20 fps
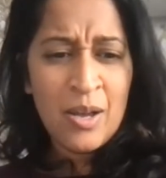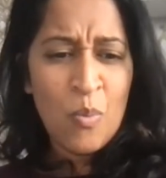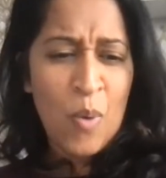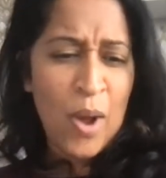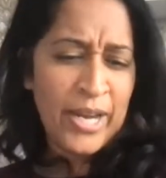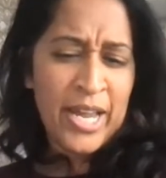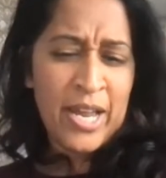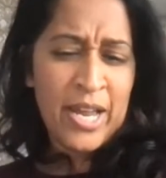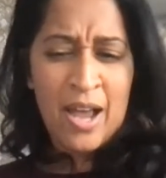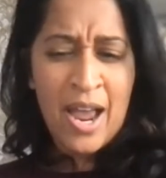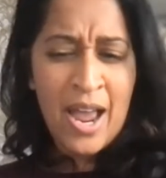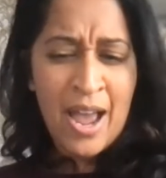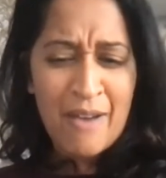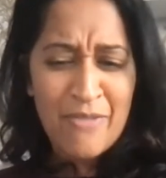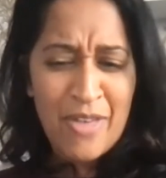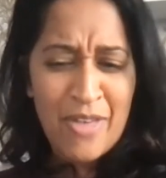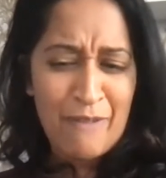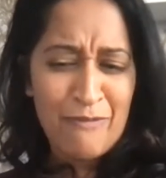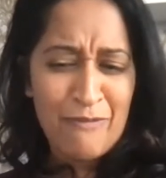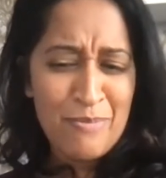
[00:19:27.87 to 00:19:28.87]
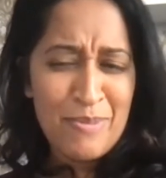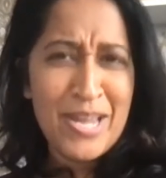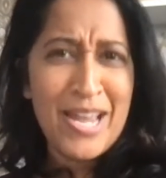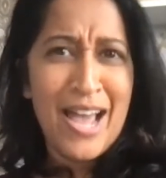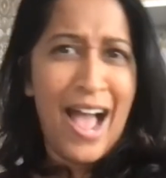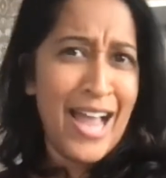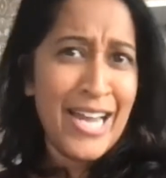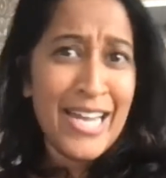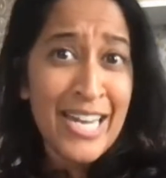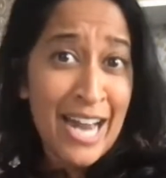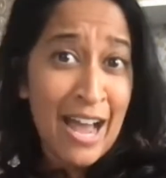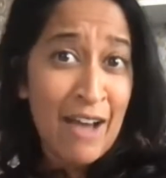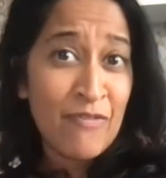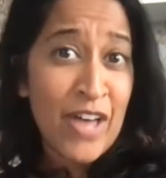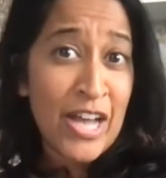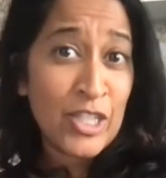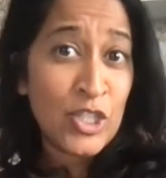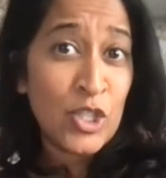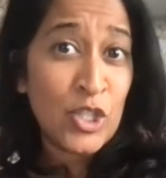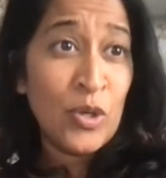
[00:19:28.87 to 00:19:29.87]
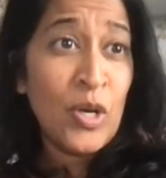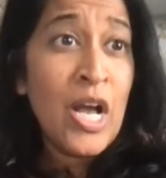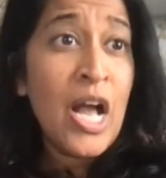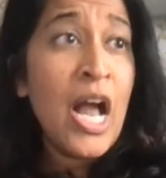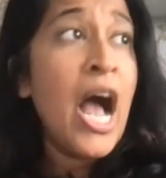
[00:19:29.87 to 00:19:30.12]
Why can't I have that for me? I can have that. So